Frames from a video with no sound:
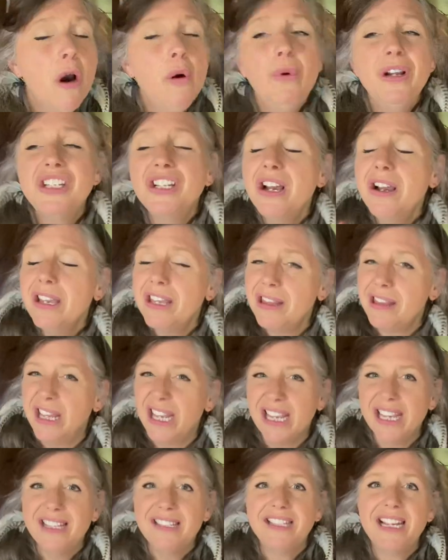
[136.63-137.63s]
which I
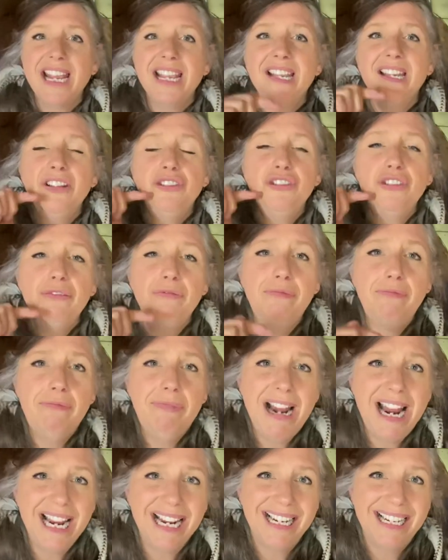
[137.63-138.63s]
think is taken
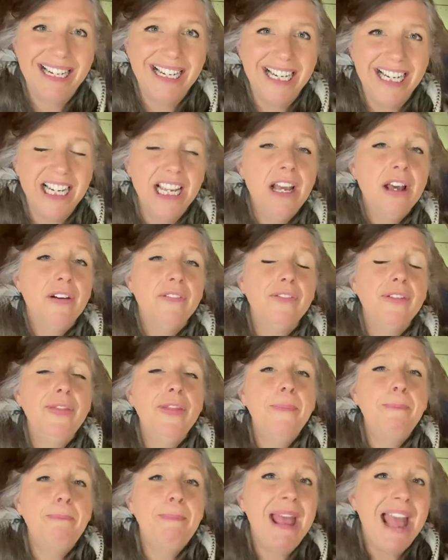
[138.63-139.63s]
directly from
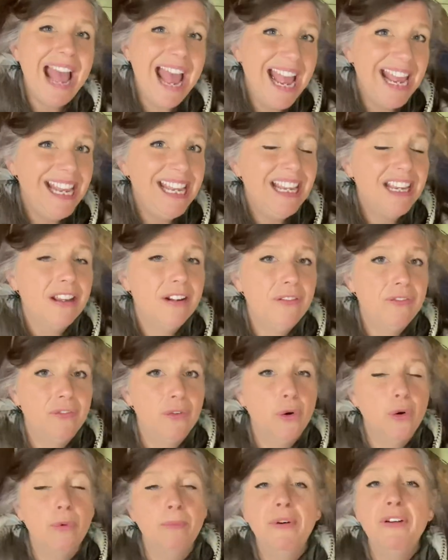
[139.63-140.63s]
the pagan
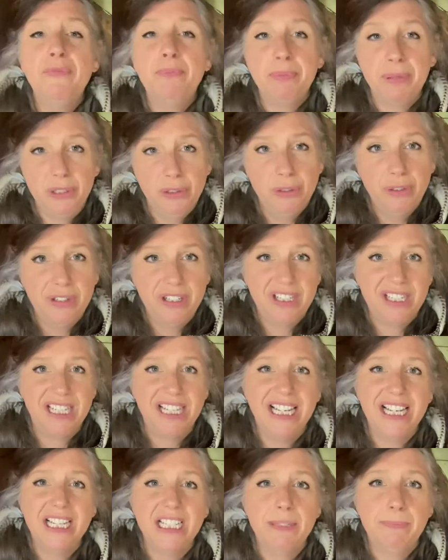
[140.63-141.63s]
form of purity
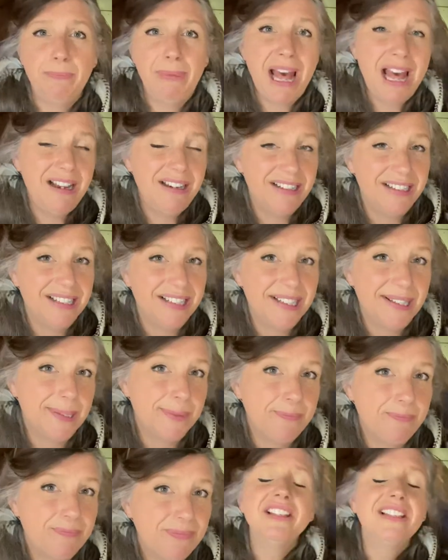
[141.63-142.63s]
and balance.
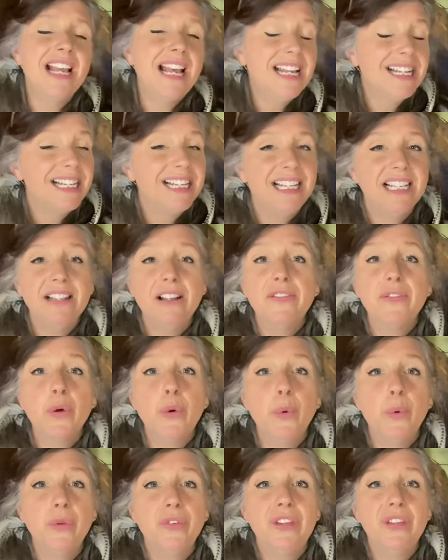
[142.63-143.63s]
Sadly, of
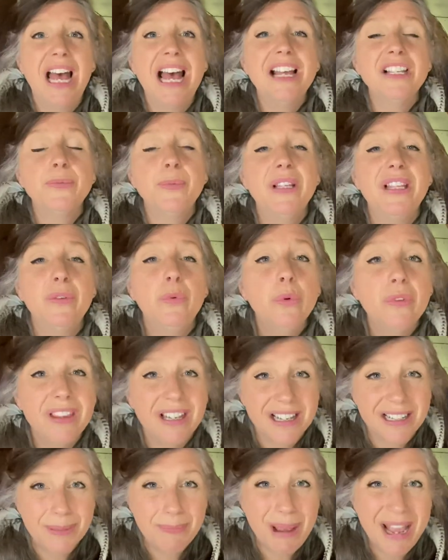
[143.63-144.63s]
course, as with all
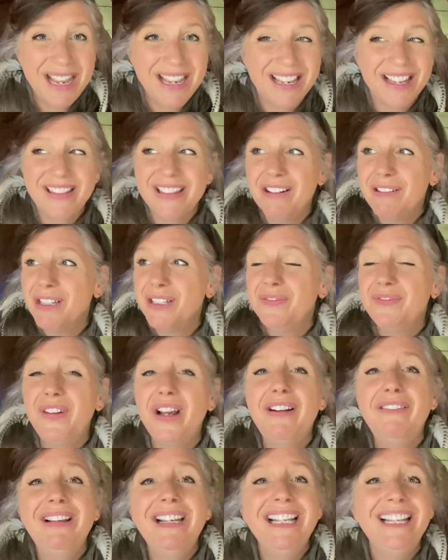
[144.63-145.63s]
things pagan, there is
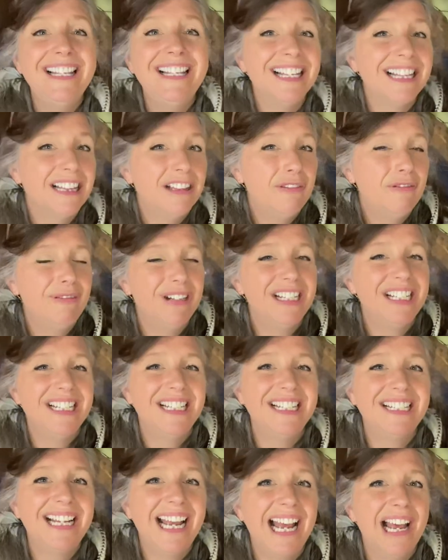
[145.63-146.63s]
very little written
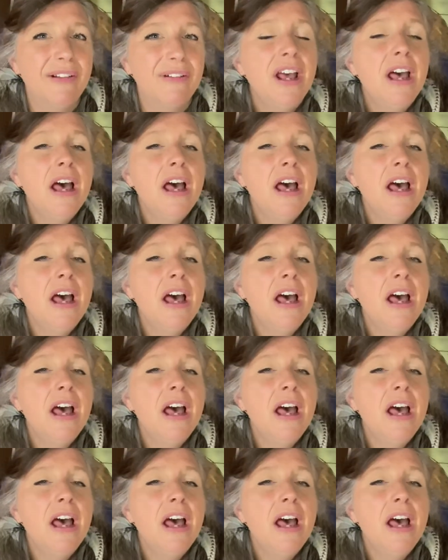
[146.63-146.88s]
down,